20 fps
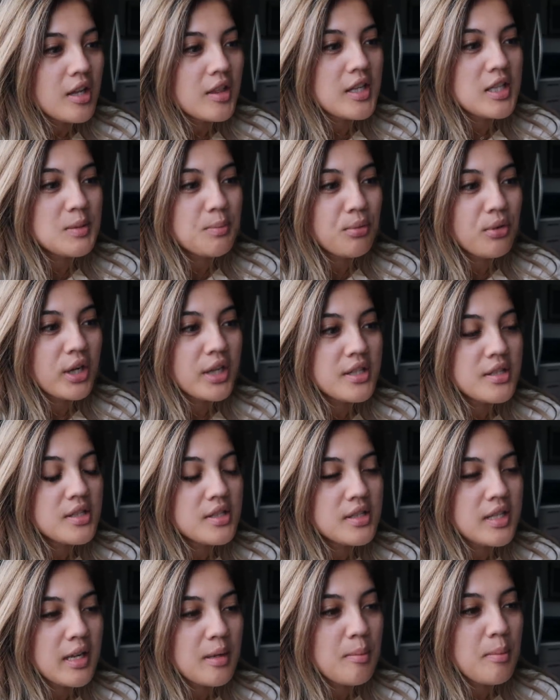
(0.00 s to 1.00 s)
these
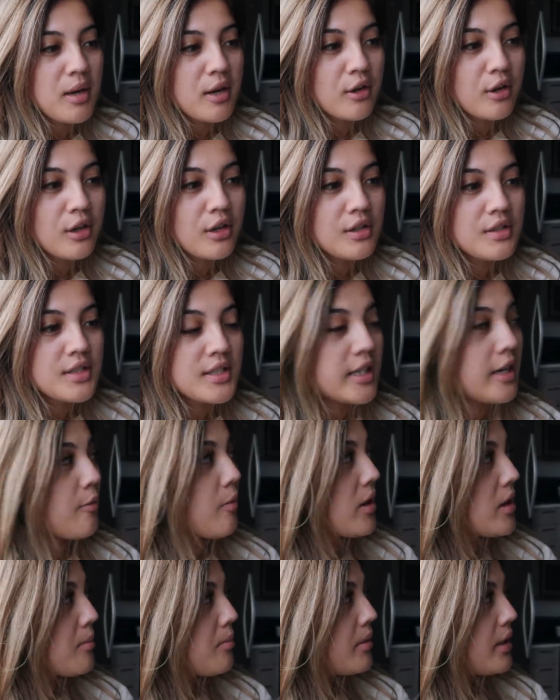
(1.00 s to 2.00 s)
prints and mirrors that I
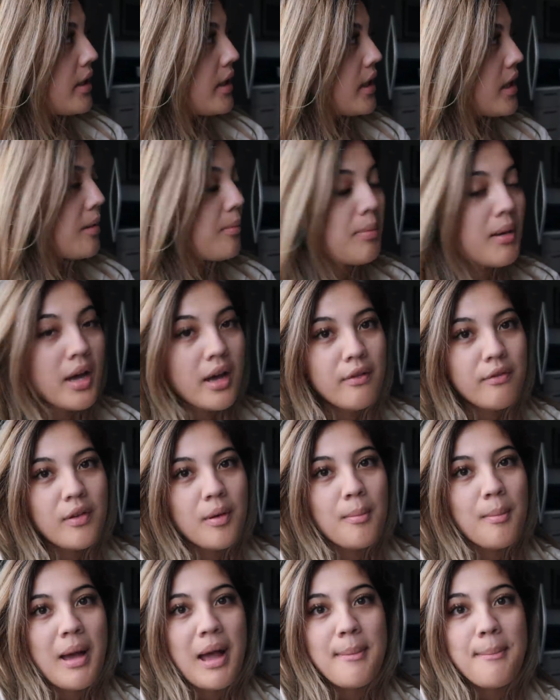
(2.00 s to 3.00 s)
want to put
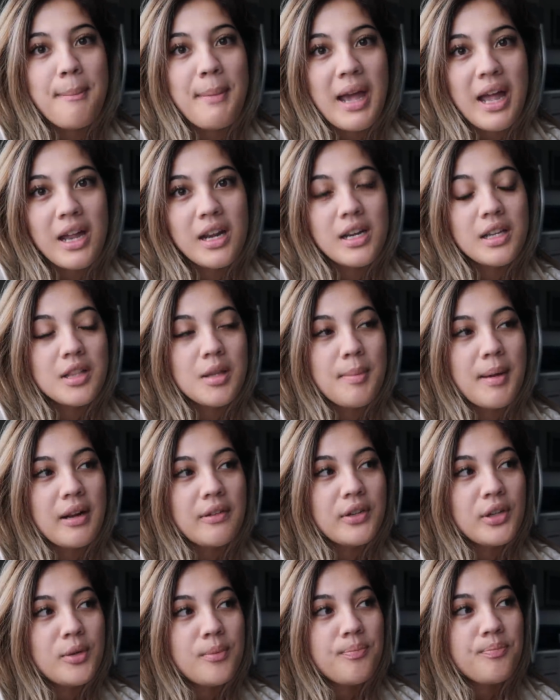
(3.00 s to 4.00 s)
above my bed in the
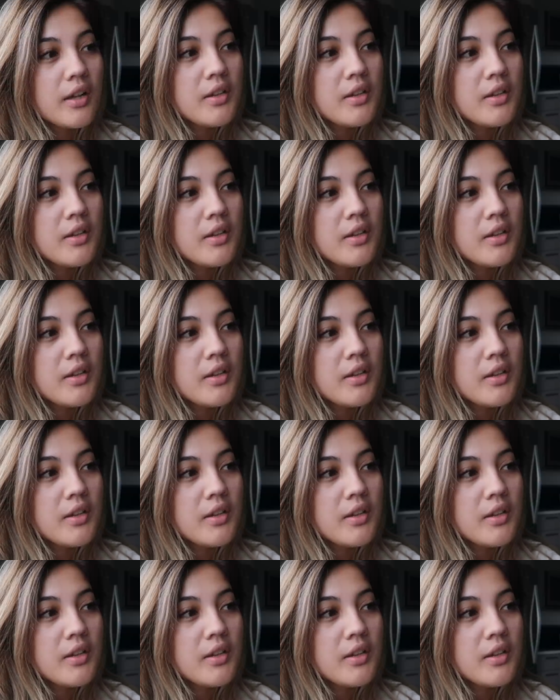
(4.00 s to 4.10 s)
bedroom.